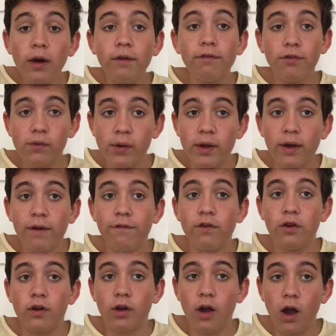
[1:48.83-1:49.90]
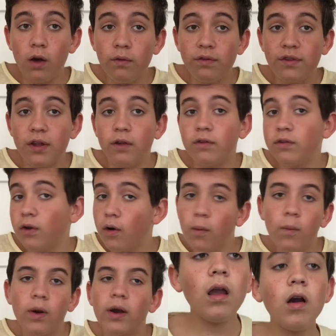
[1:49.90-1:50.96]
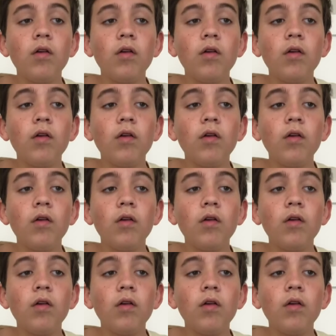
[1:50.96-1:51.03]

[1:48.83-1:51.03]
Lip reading: of 3 of your cone cells don't work.